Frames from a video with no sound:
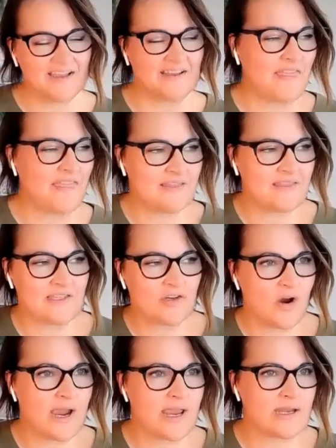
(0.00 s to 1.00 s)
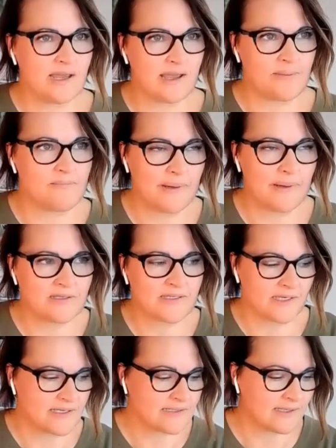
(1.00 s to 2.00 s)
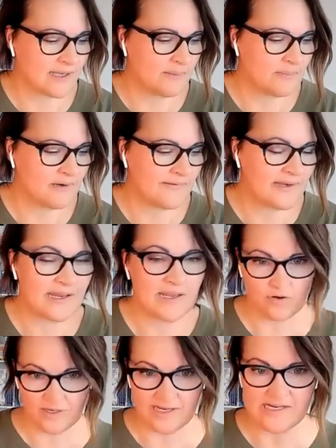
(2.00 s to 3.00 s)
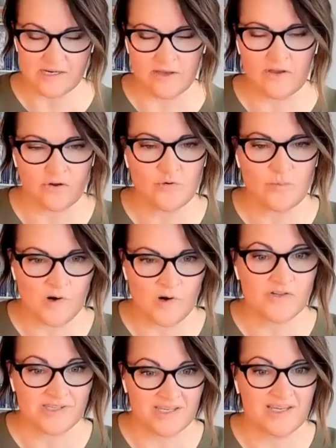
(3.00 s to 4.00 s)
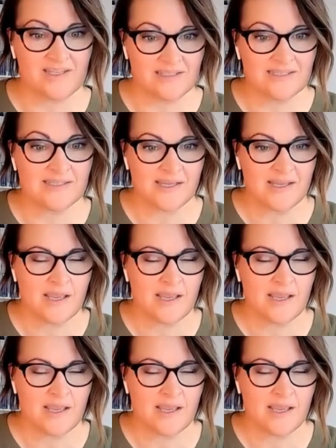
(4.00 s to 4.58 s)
I think that's great because it is a bit of an ego letting go process.